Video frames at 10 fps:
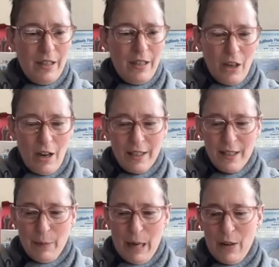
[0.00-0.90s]

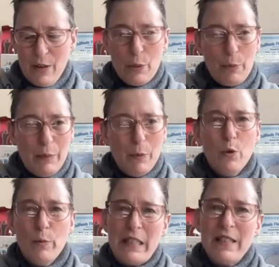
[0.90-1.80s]
talked about the people
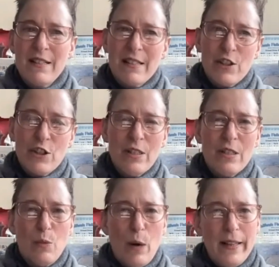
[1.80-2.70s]
who made the
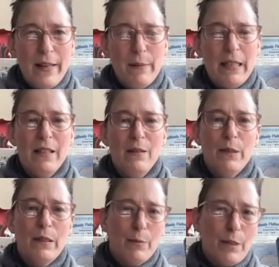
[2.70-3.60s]
decisions and why they made them
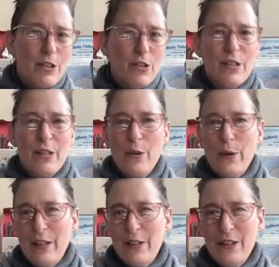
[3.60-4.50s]
and the pressures they're
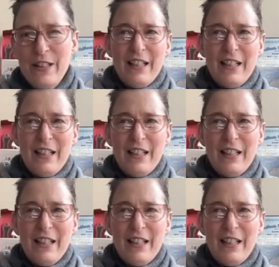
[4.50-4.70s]
going under.